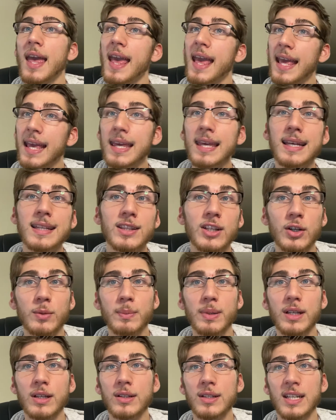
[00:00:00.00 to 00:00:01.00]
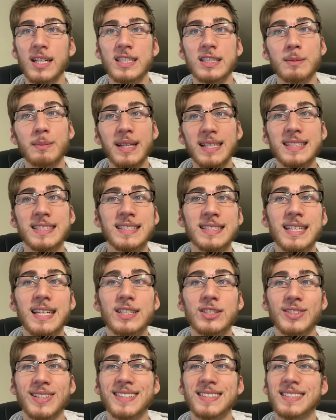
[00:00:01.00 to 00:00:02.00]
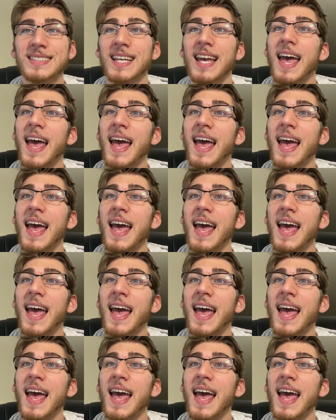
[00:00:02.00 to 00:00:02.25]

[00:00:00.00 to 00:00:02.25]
and their ability to make decisions,